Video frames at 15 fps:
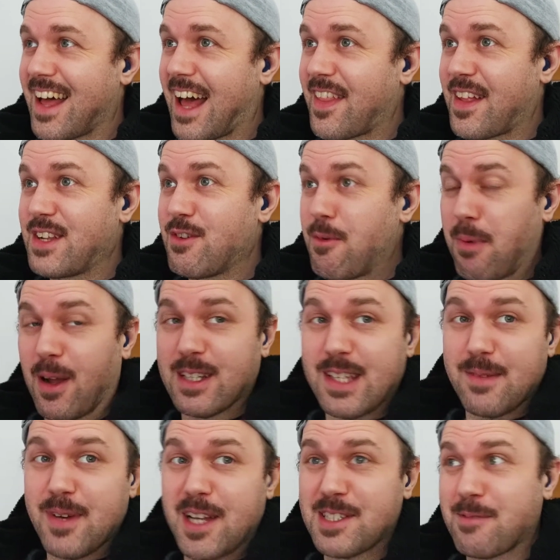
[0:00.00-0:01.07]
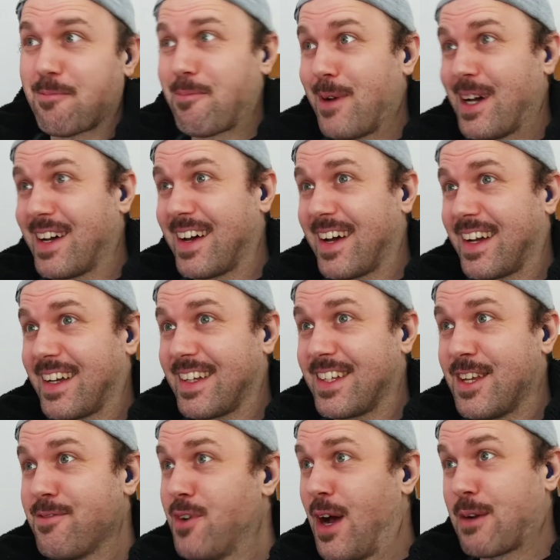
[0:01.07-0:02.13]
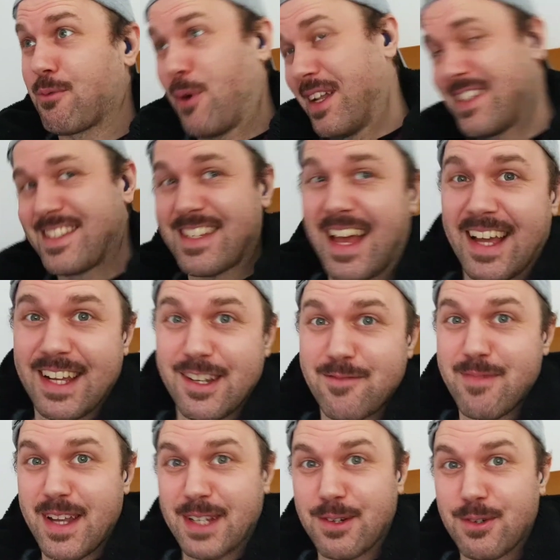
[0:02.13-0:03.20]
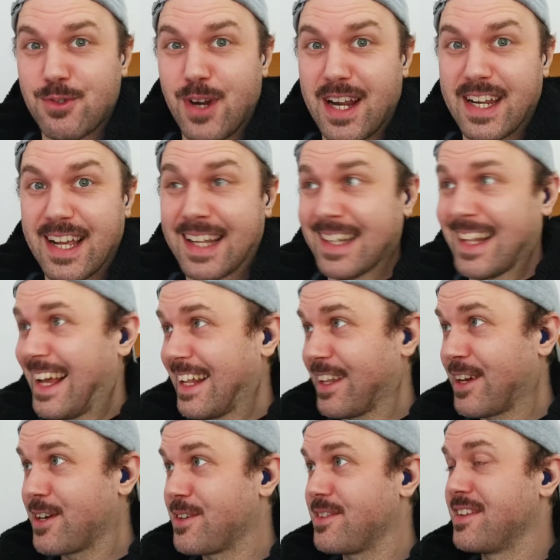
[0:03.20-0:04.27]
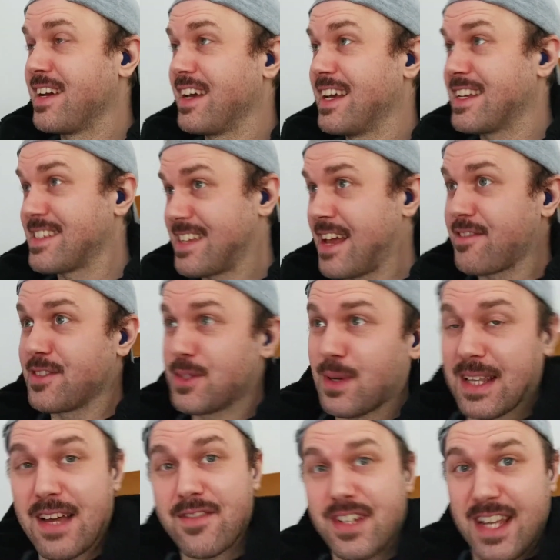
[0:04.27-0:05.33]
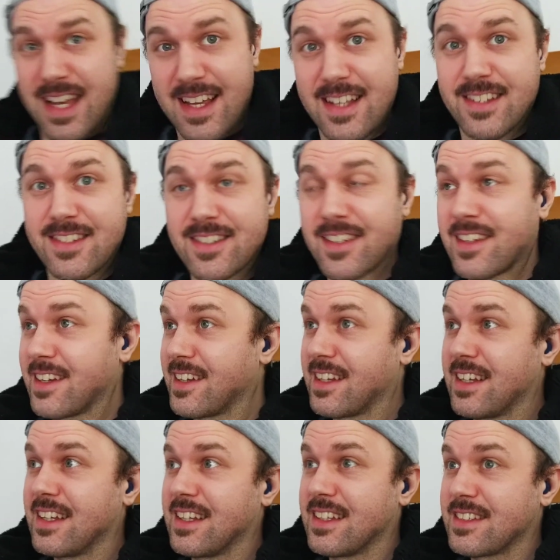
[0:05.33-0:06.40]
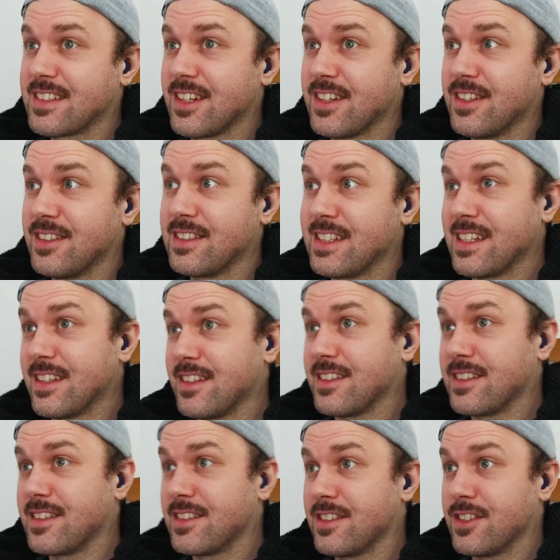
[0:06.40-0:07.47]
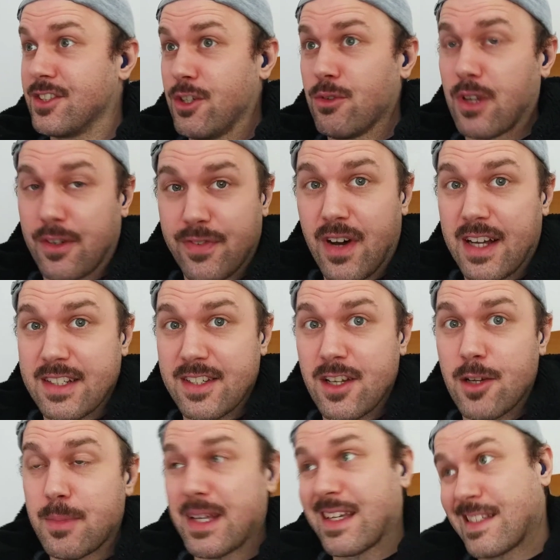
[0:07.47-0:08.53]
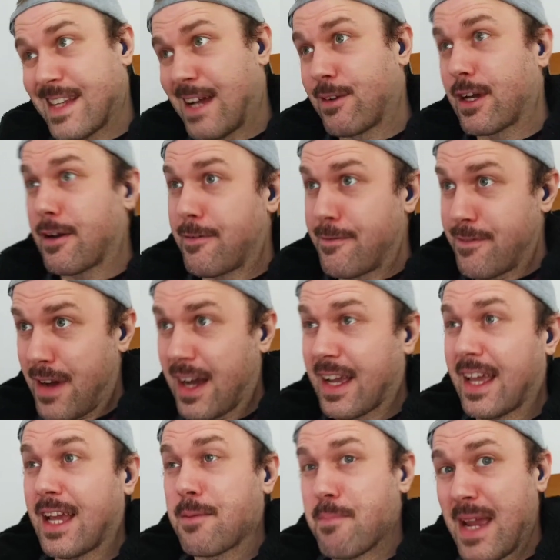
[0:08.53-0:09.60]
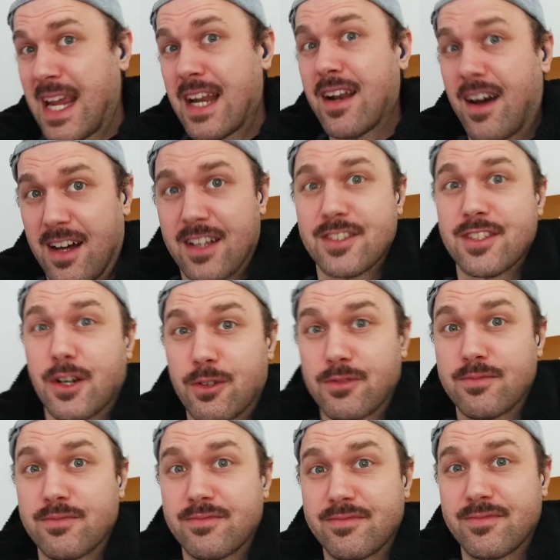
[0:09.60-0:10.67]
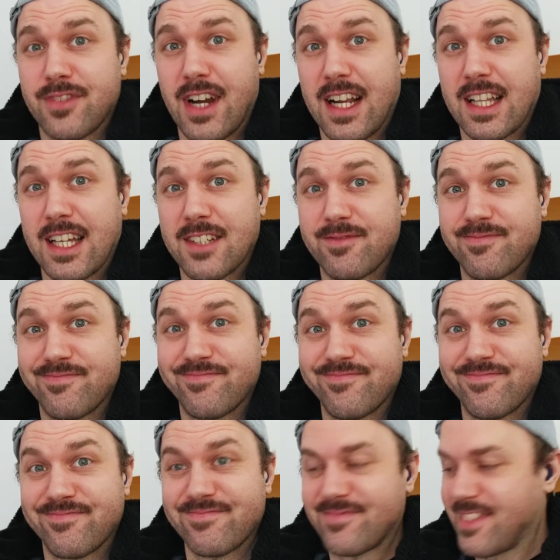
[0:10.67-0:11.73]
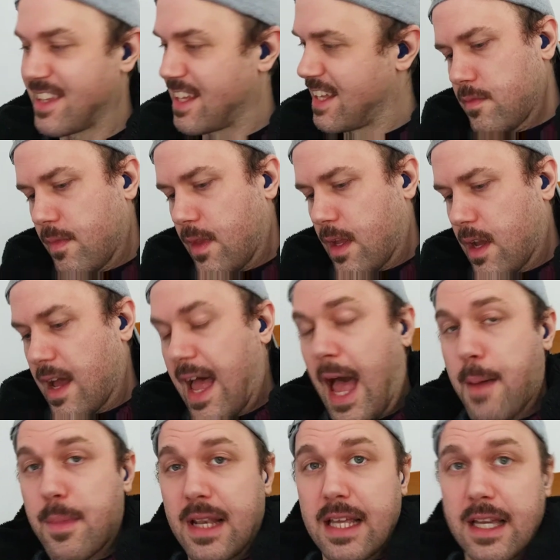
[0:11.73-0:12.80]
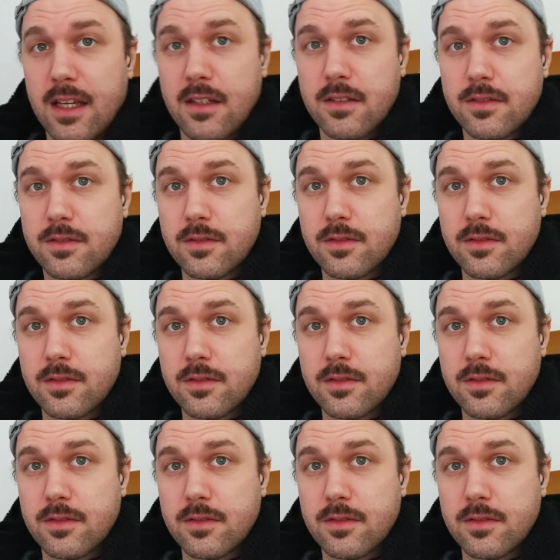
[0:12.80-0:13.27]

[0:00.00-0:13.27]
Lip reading: And then you reply to that person, but you've not had 1 second of medical training, let alone 7 to 11 years. So you look fine too, but you sound like a fucking mean arsehole, frankly. Emily